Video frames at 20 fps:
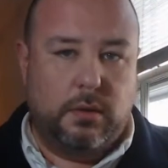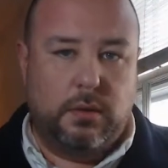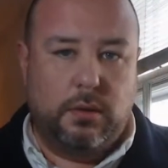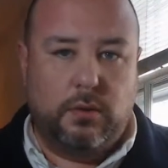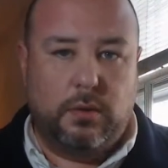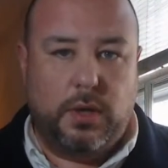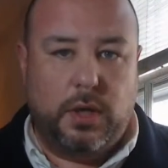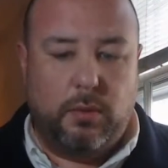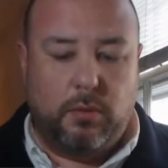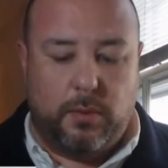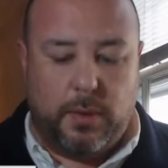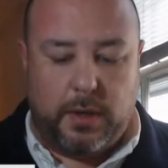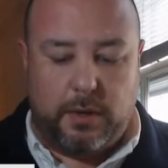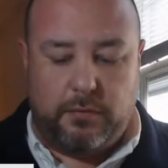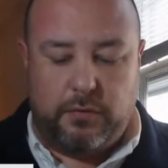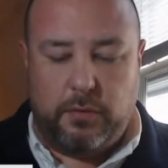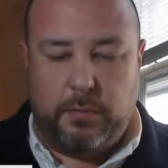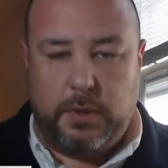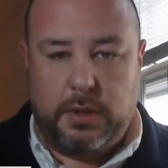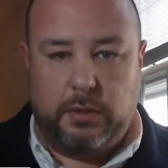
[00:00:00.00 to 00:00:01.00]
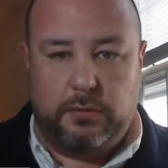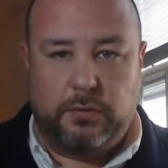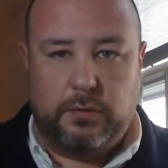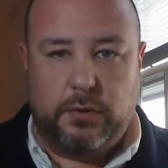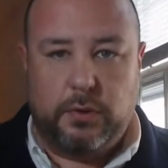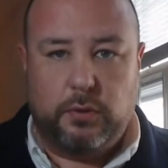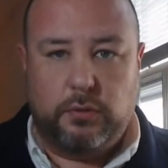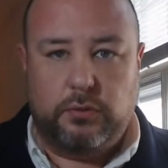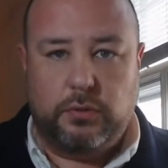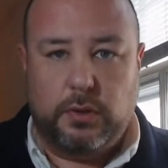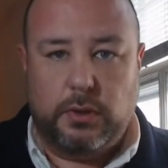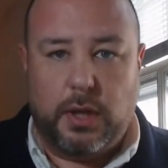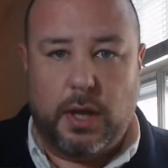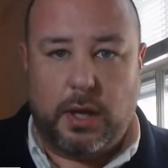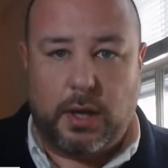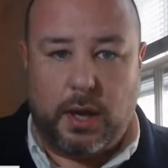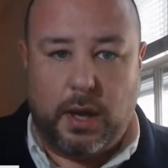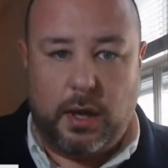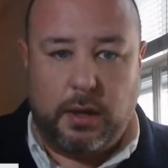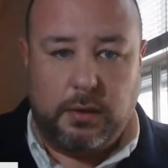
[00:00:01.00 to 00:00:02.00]
Okay, we'll wait a few minutes for those to
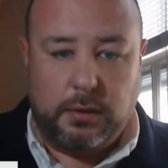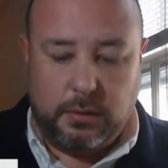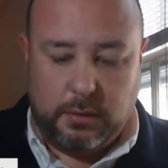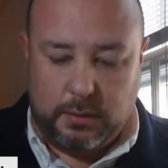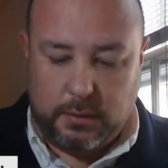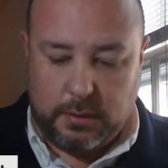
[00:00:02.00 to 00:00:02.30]
log on.